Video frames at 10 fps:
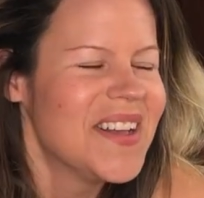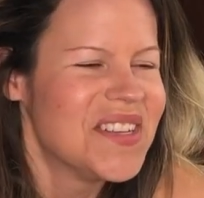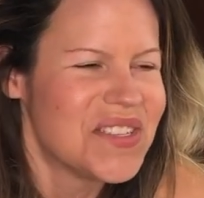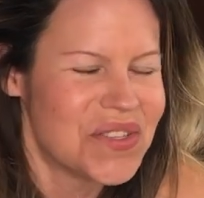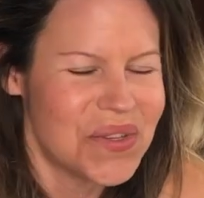
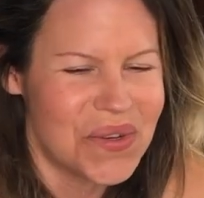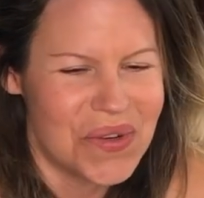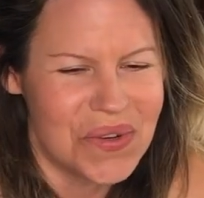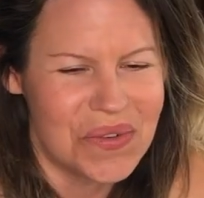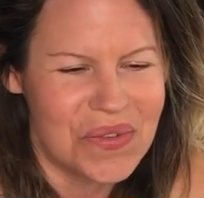
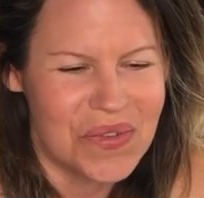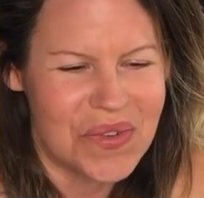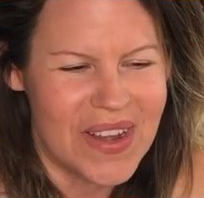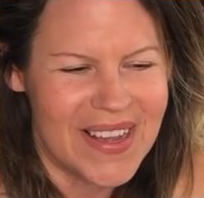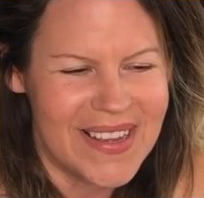So
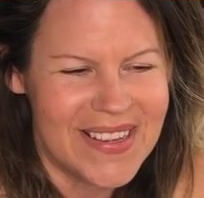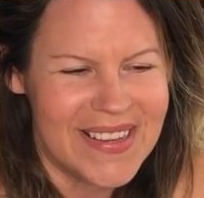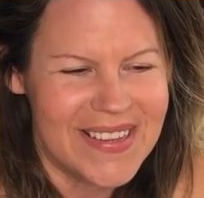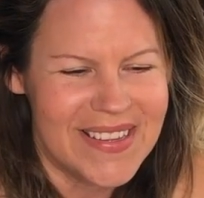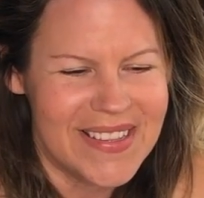
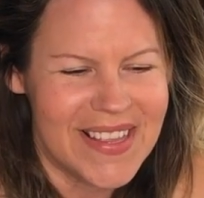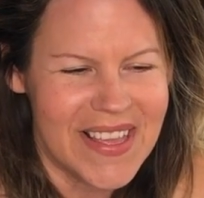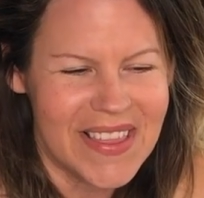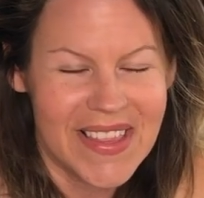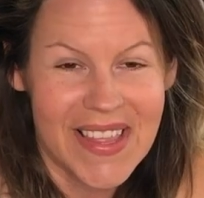
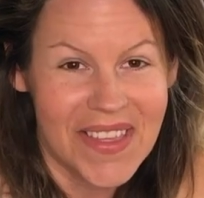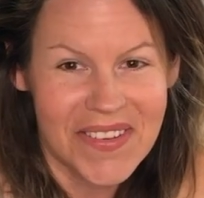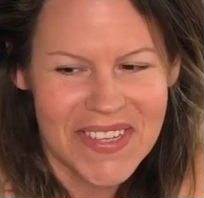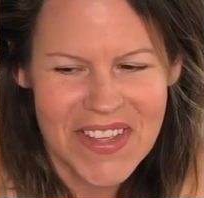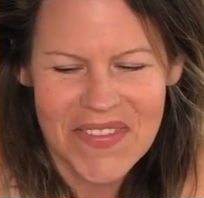the other
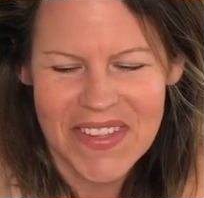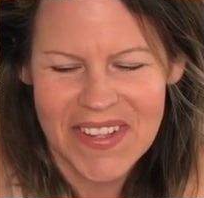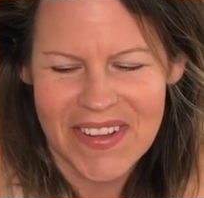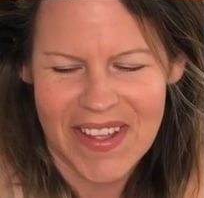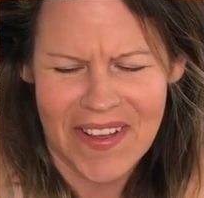table,
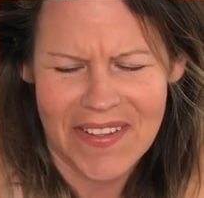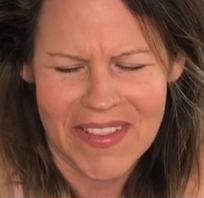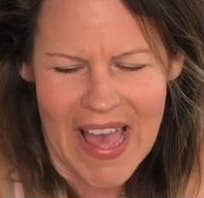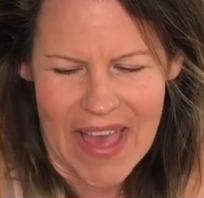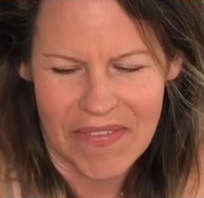they're like all
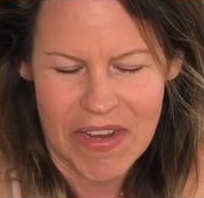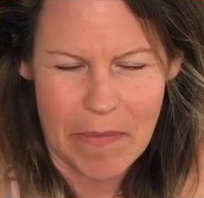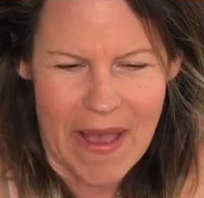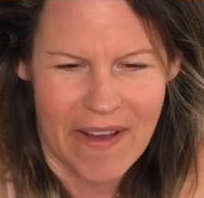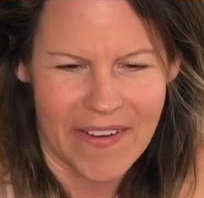laughing
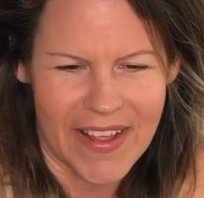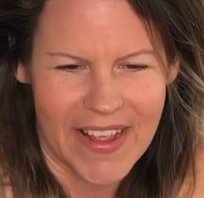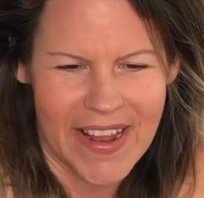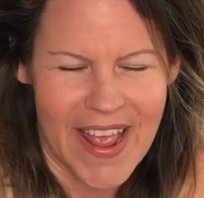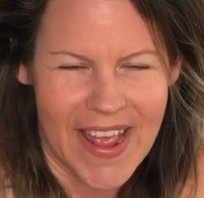about
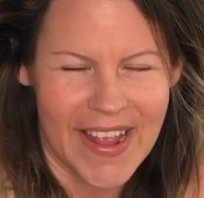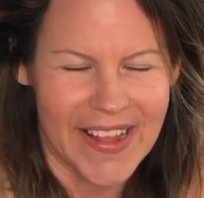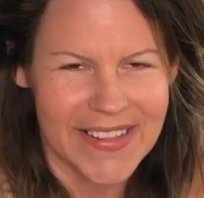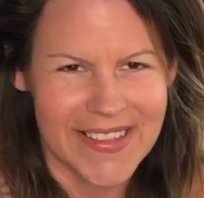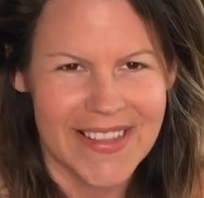it,
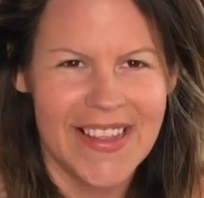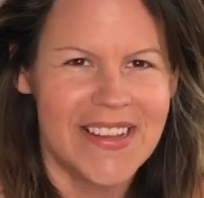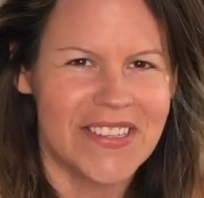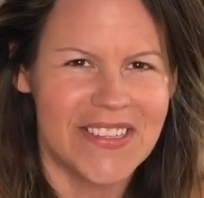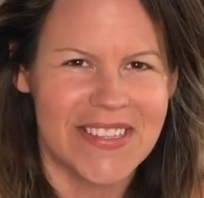and
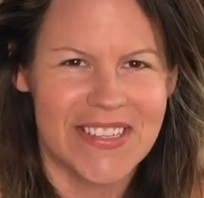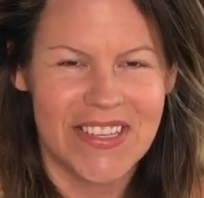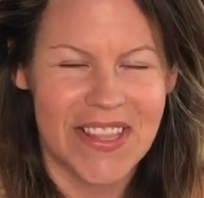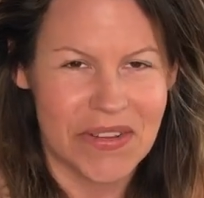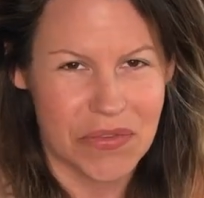she
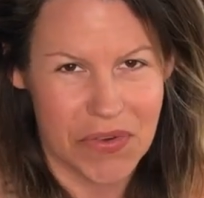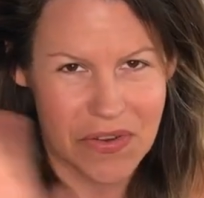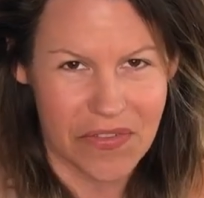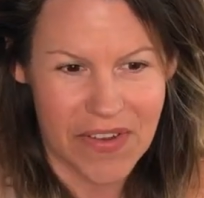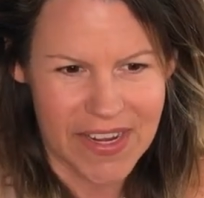thought it was very
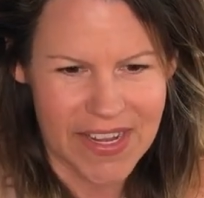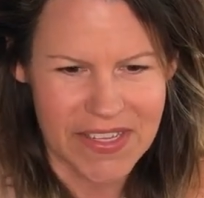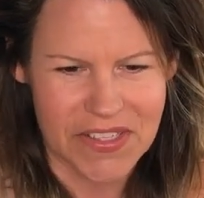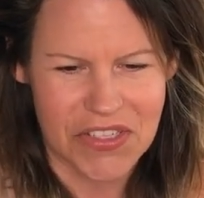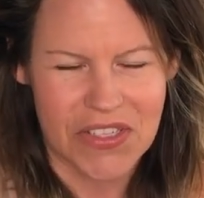funny
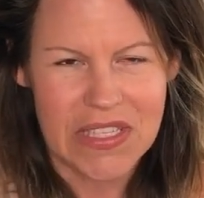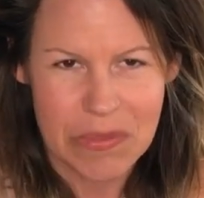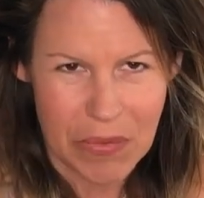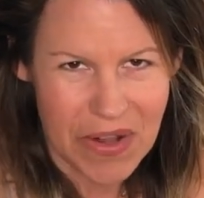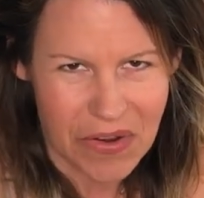because she'd
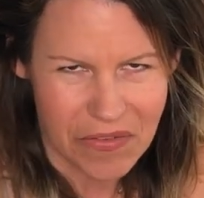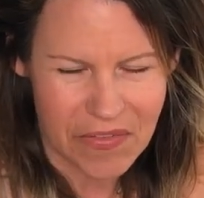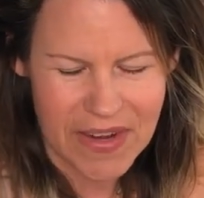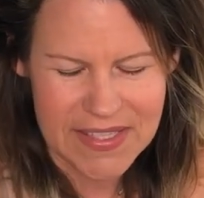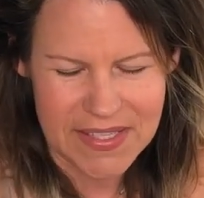sprayed her
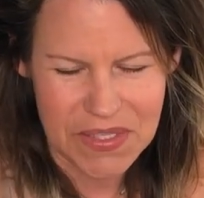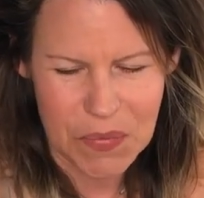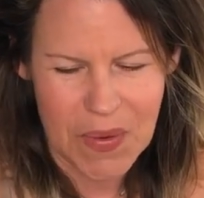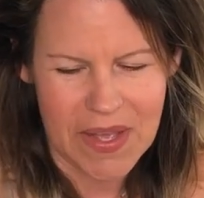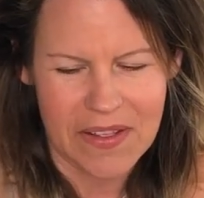friends as
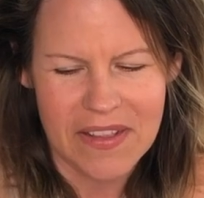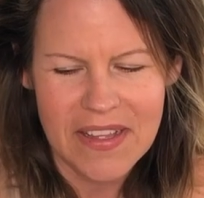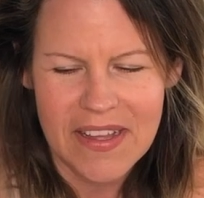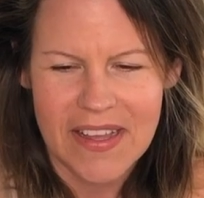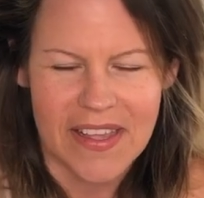well,
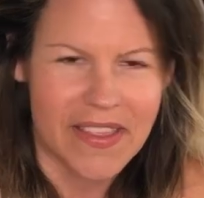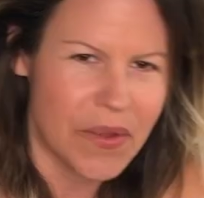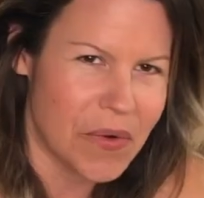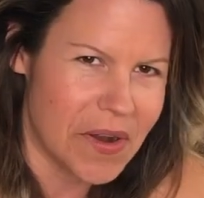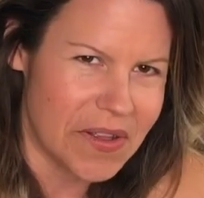and they
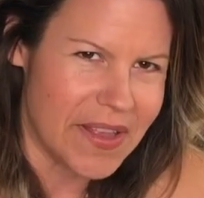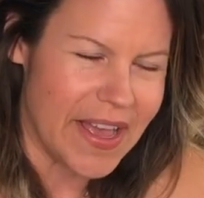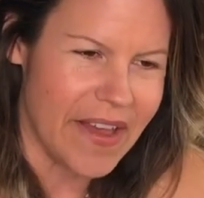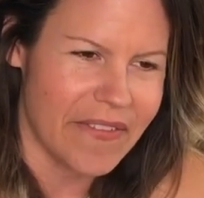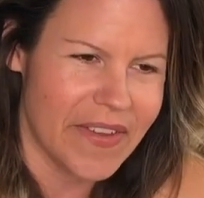were all
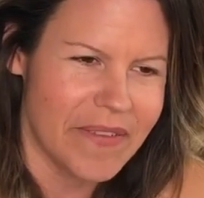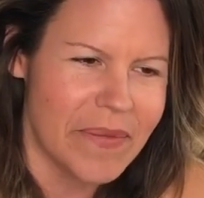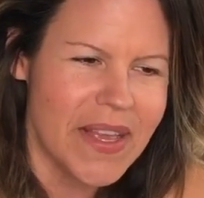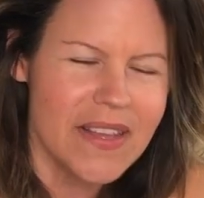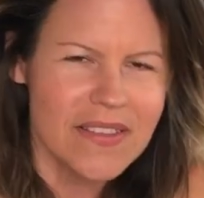laughing
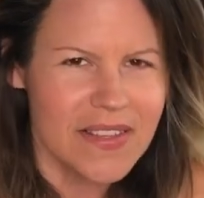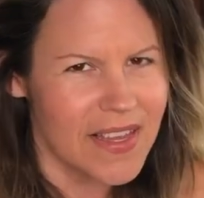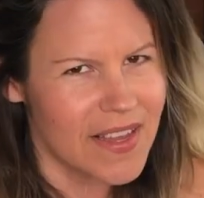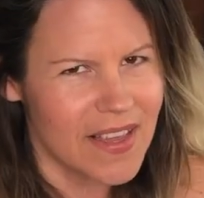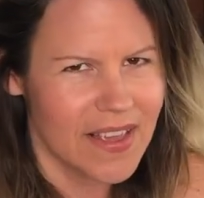because,
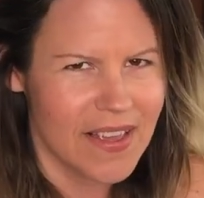like,